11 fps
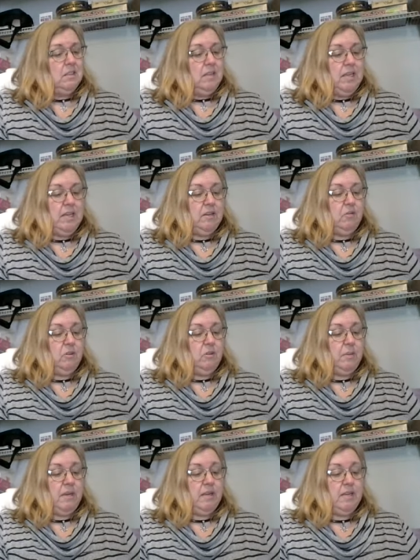He ignored
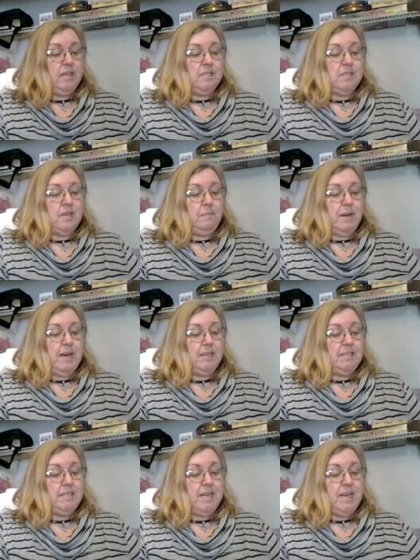me. He said, "Biden
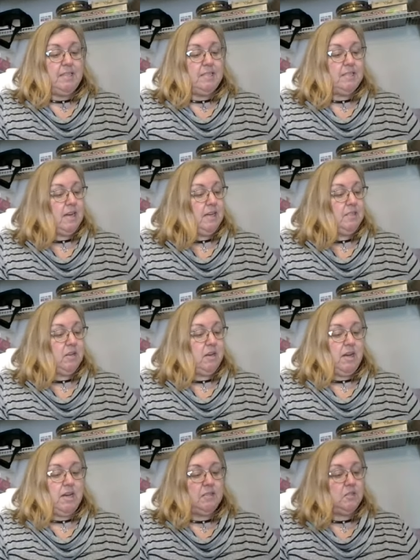tonight,
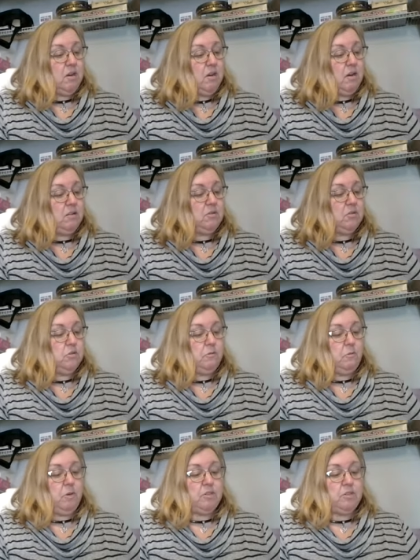I saw surf
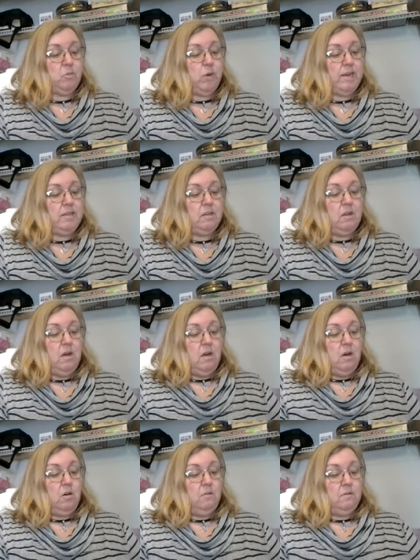washing white
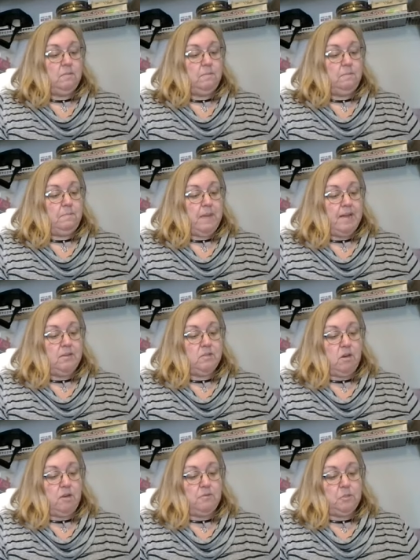over banks
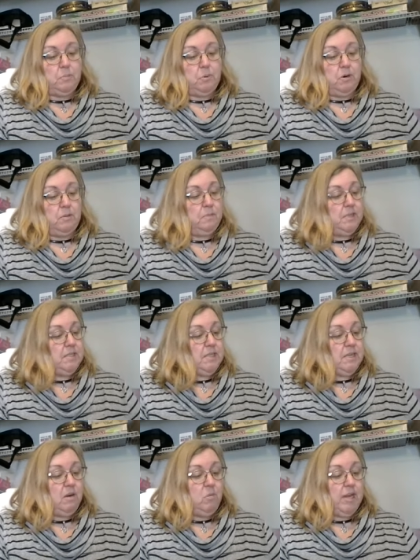off to port, but did
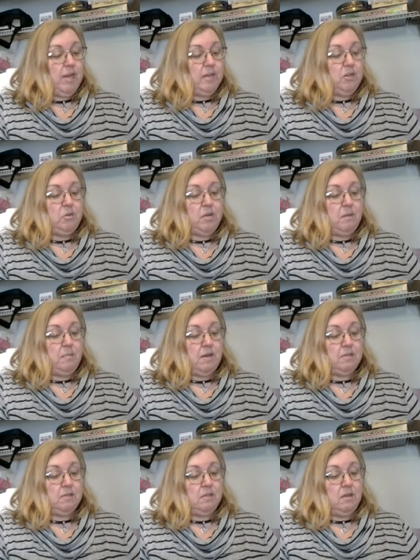not awaken you, young
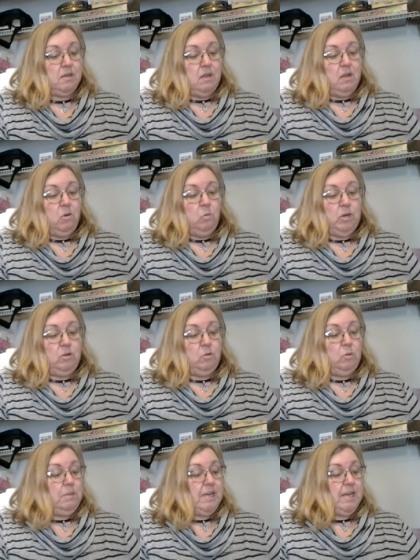boss. We knew
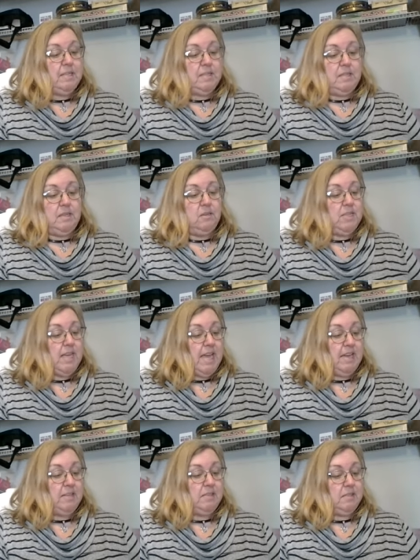we'd be getting near
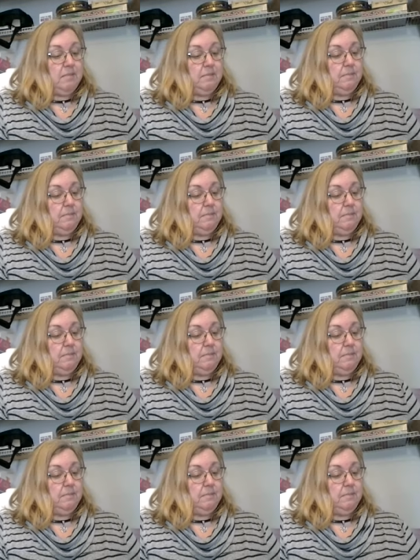decays."